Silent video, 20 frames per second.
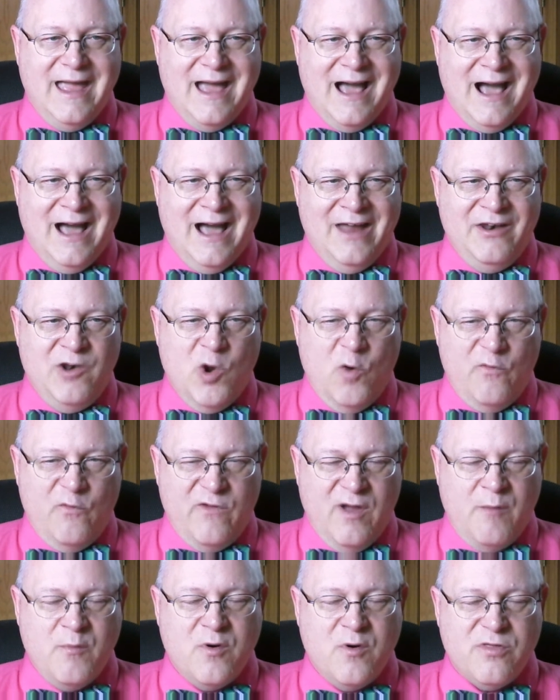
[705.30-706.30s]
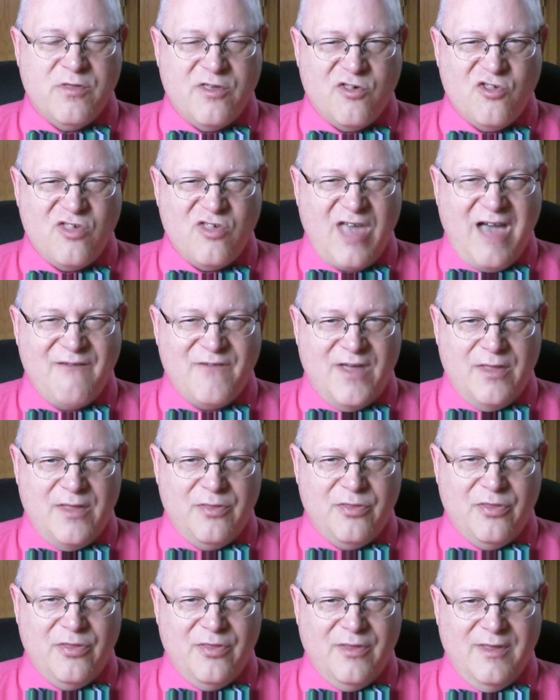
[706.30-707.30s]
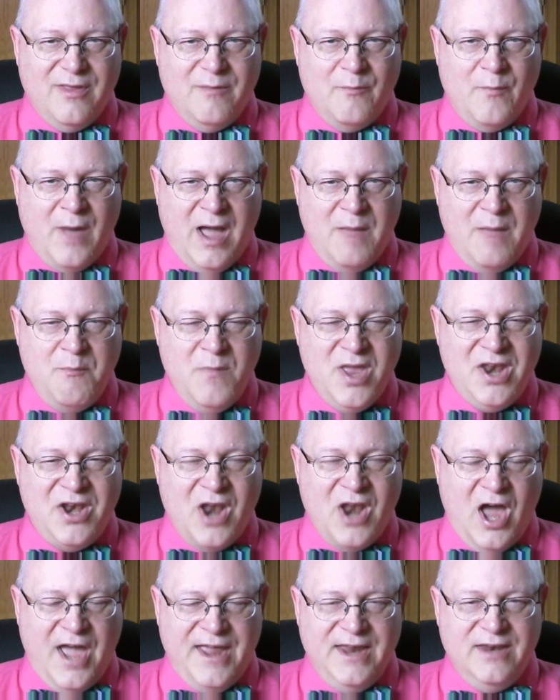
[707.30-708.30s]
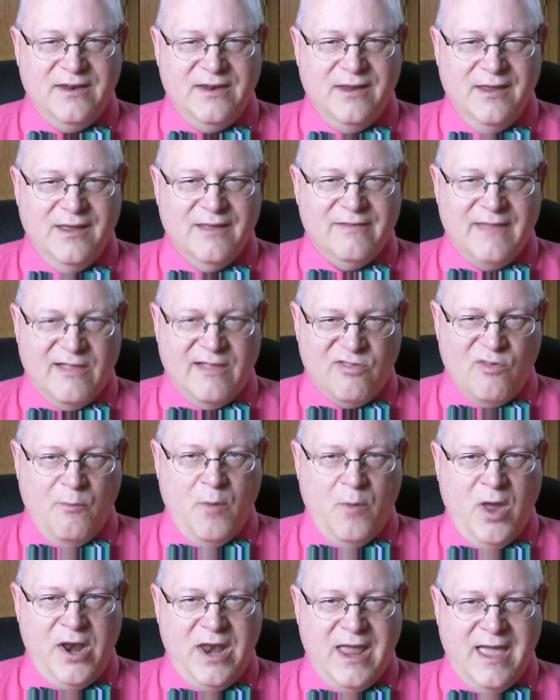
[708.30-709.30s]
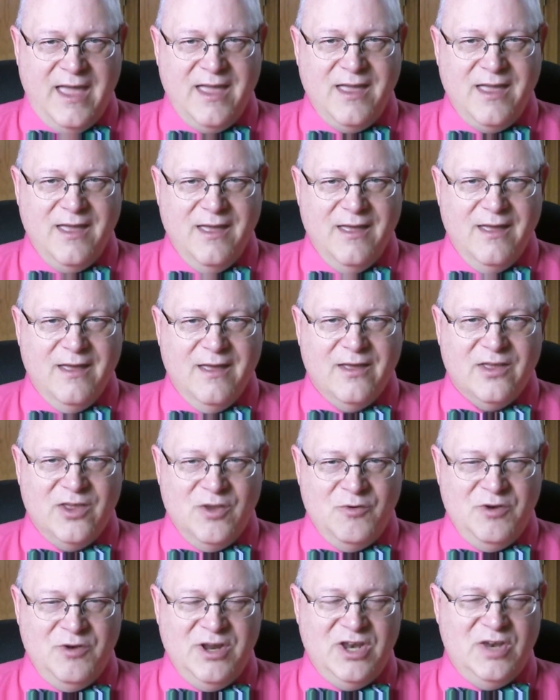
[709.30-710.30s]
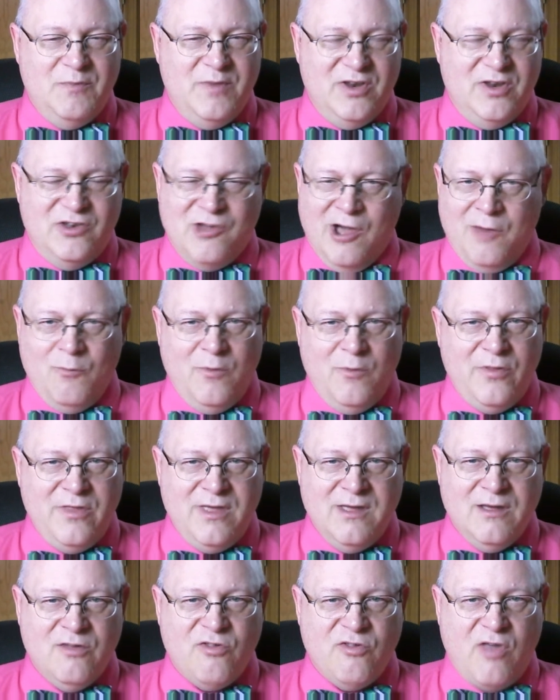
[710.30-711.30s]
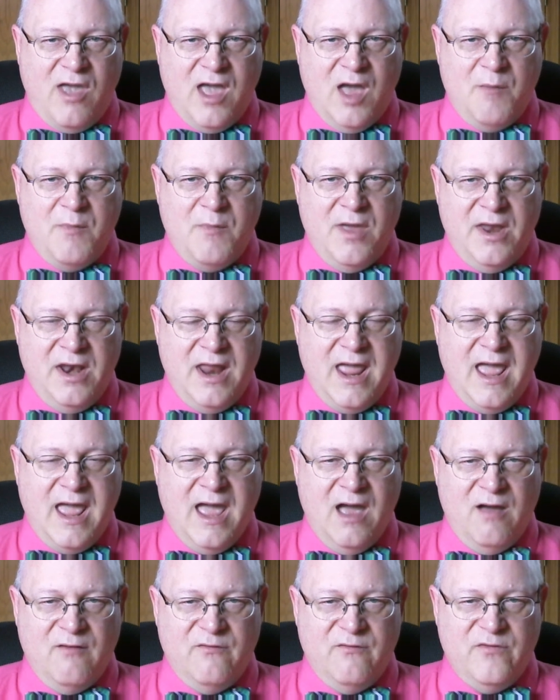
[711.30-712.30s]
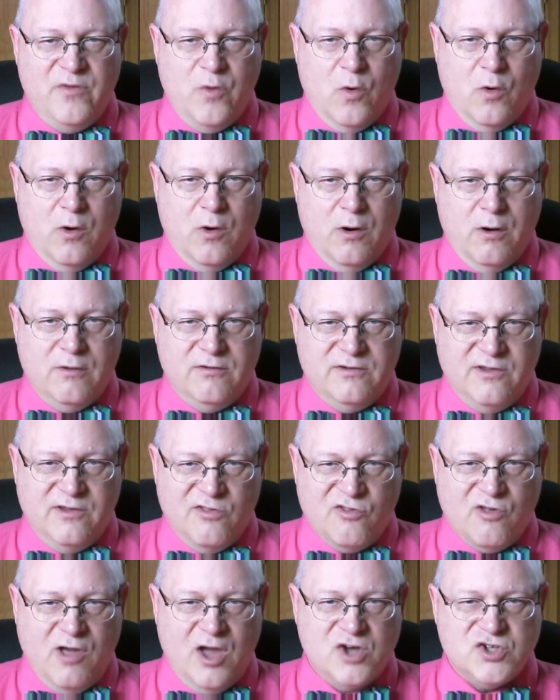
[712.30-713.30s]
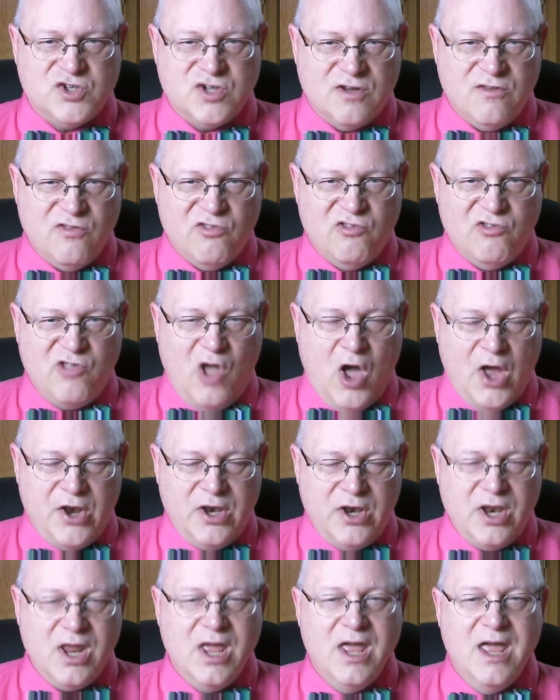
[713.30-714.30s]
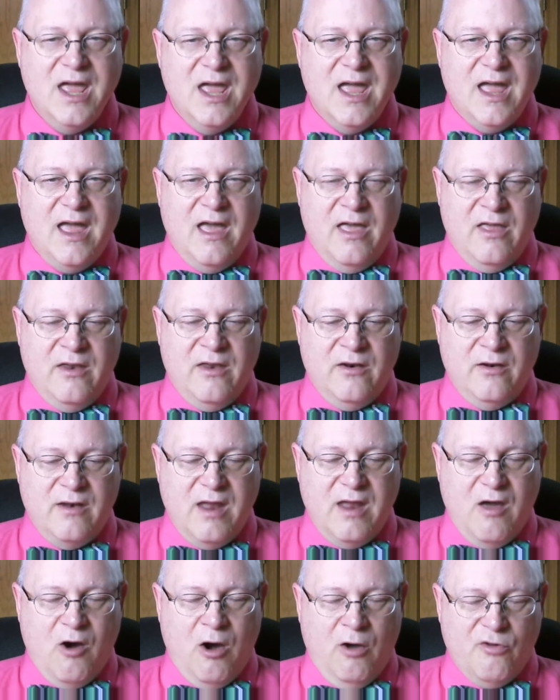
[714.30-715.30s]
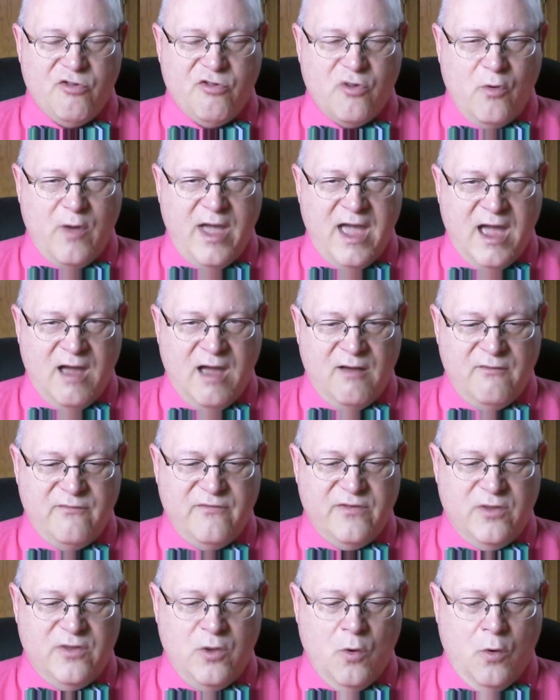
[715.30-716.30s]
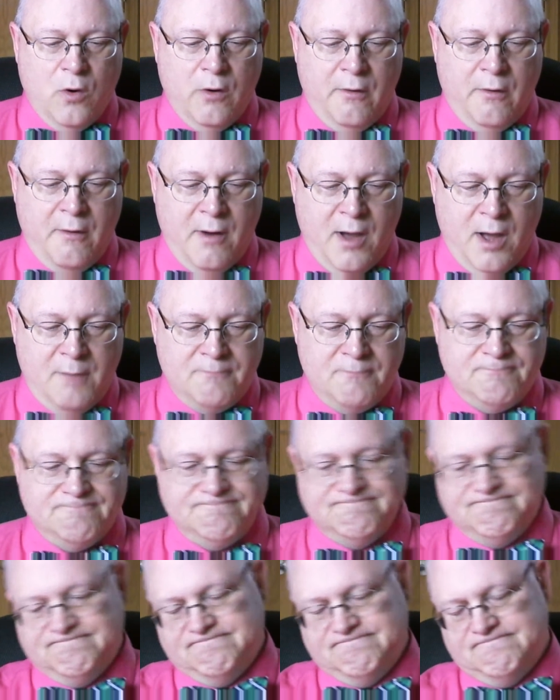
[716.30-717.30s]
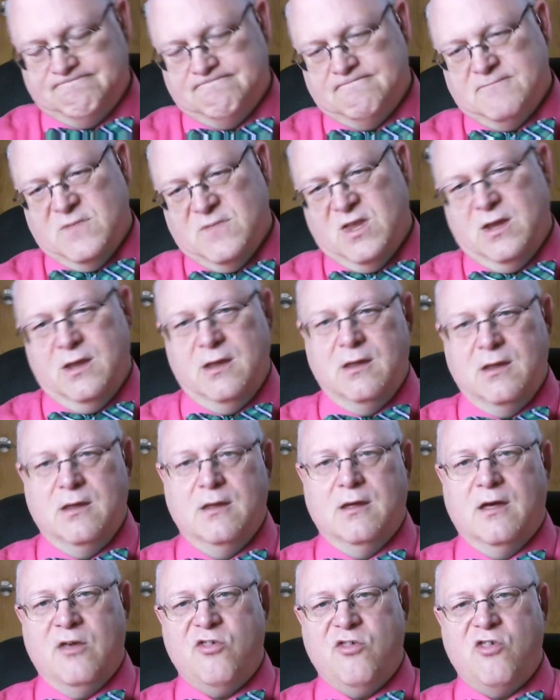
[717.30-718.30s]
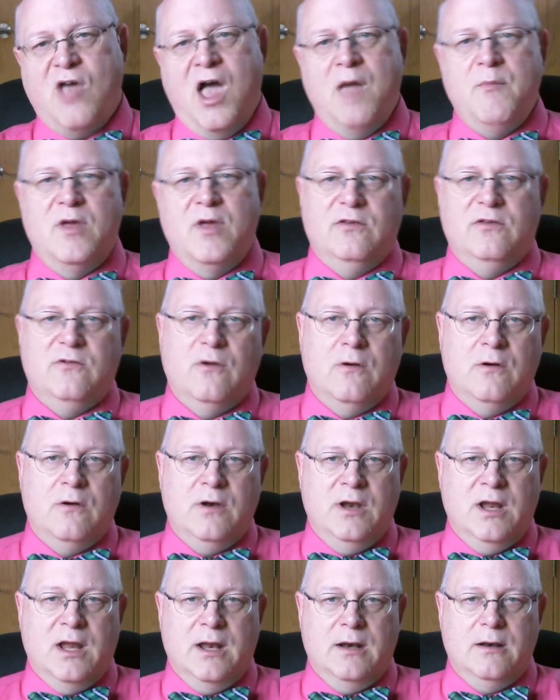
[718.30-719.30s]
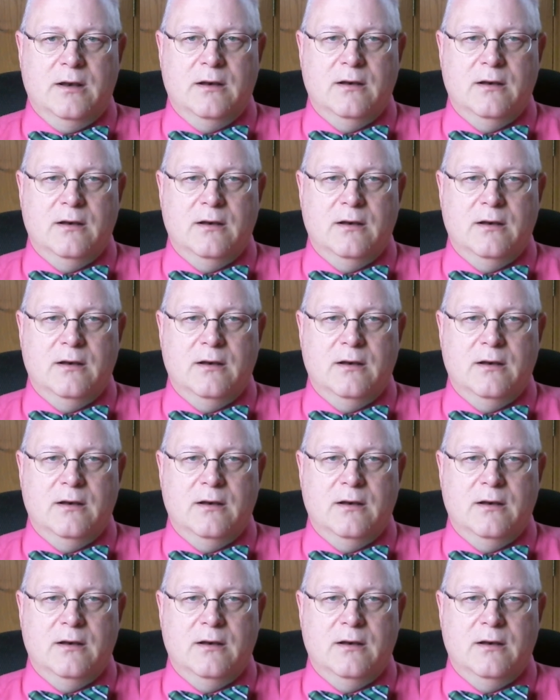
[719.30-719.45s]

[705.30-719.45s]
On November the 7th, by midnight, that's a Monday, you need to be done with the exam and have your discussions done and also have your assignment turned in.